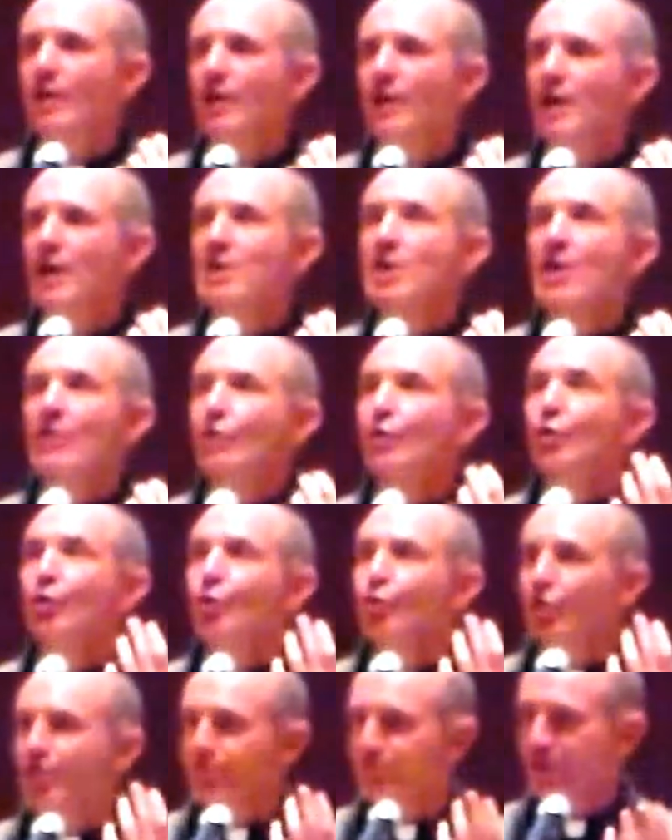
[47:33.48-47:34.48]
a, another
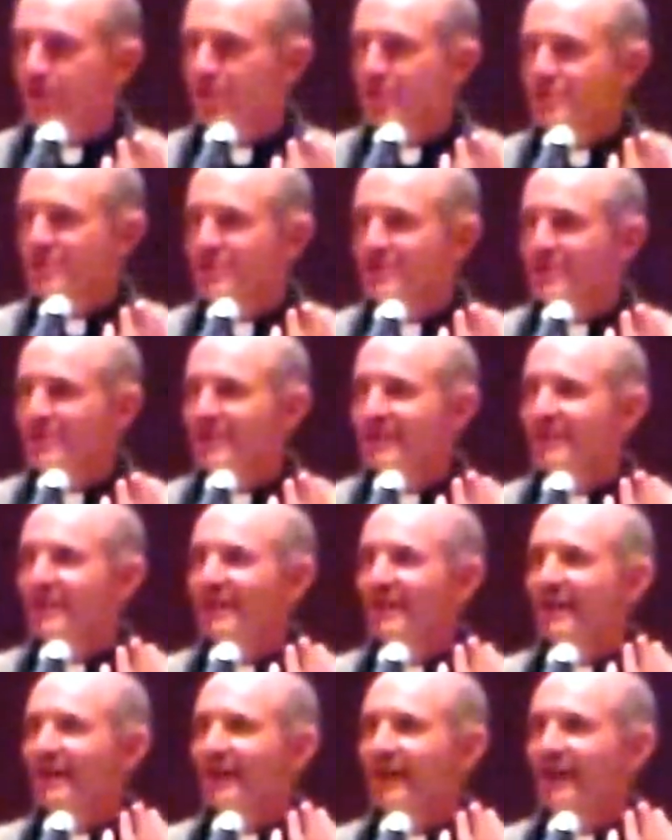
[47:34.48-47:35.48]
universe.
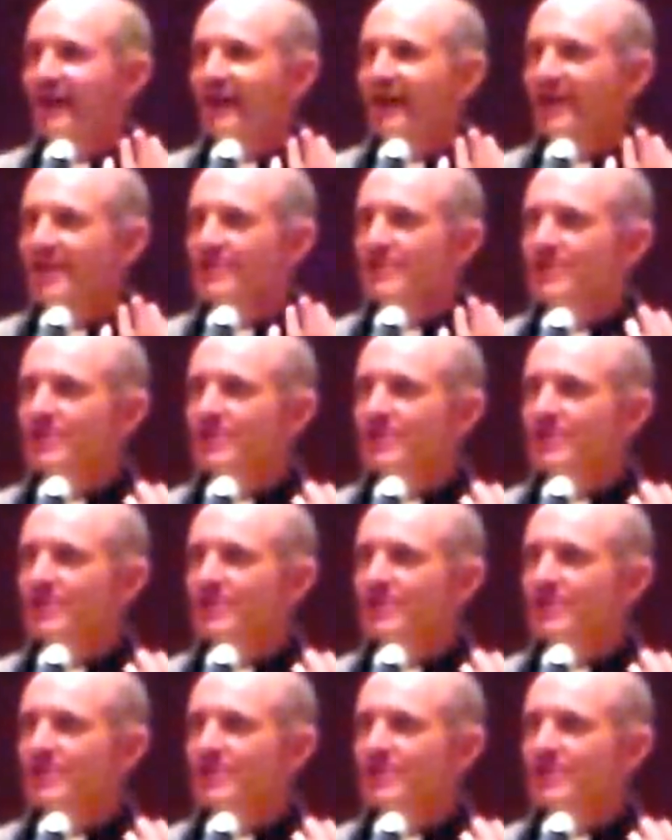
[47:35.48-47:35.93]
Uh,